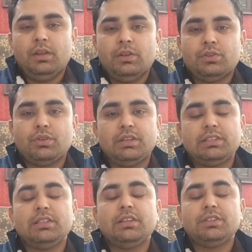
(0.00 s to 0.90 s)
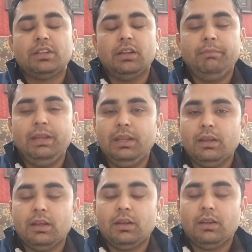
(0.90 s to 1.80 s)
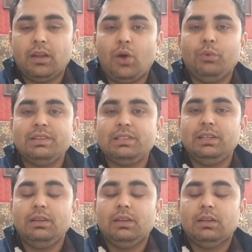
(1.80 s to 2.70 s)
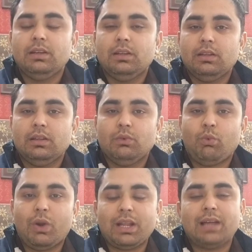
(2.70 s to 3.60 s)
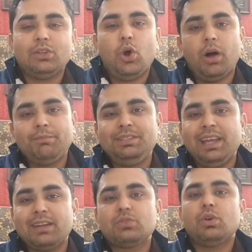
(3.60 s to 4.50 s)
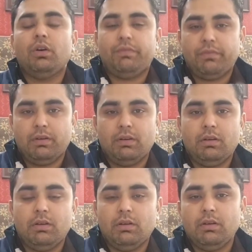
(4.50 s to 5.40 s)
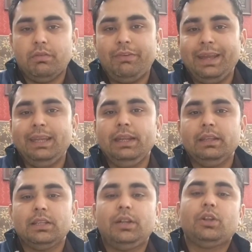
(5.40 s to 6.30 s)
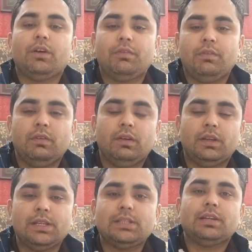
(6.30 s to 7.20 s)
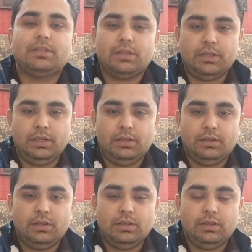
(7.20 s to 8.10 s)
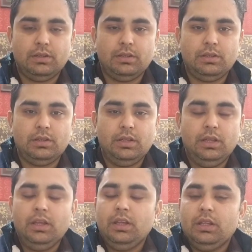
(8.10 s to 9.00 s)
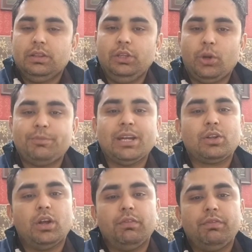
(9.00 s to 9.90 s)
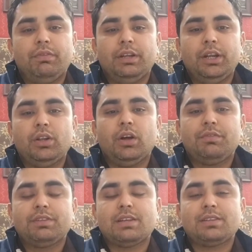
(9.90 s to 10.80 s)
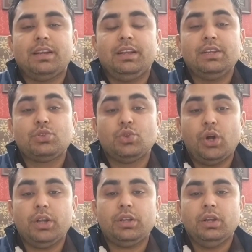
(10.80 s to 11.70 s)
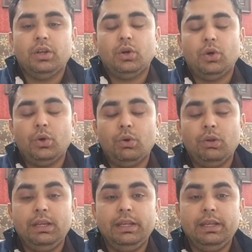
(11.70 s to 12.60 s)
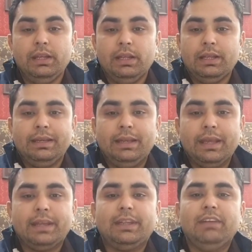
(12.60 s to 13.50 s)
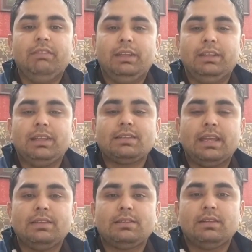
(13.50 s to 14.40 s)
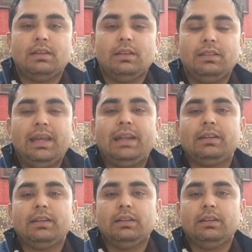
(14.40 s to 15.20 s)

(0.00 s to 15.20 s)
So this is the general meaning. Now we see what are the objects of filing the writ of certiorari. The object of writ of certiorari is not only negative in the sense that